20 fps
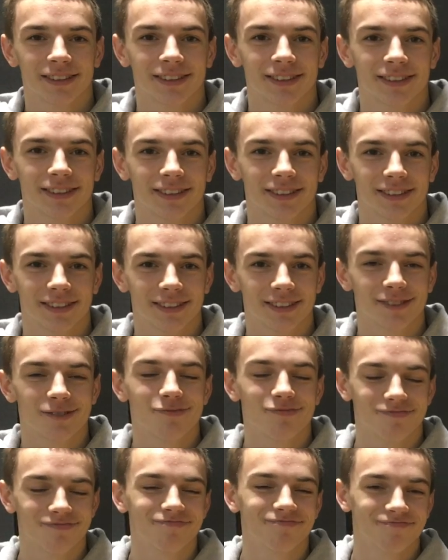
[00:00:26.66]

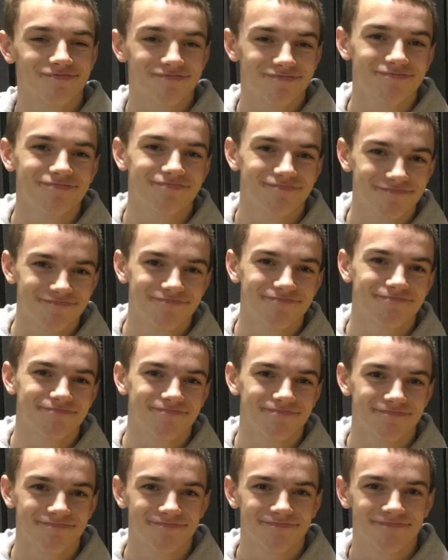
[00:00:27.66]

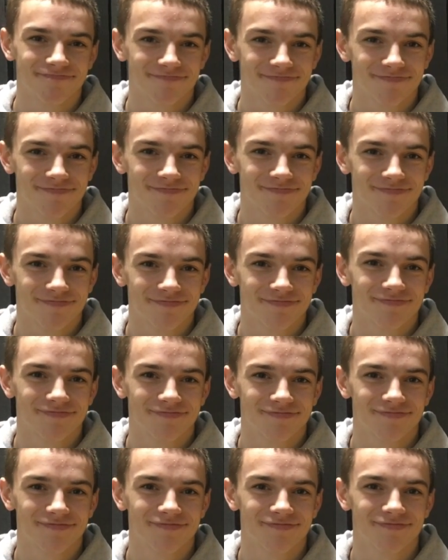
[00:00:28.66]

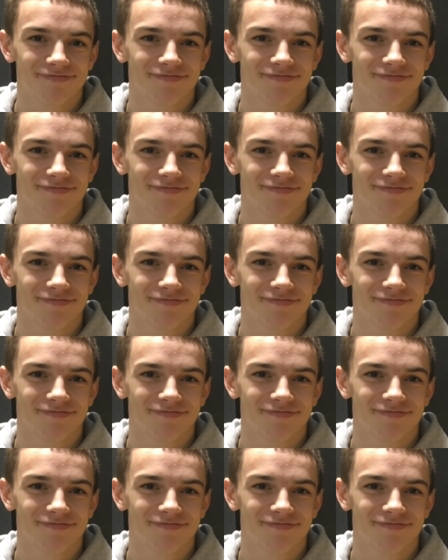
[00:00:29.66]
(not speaking)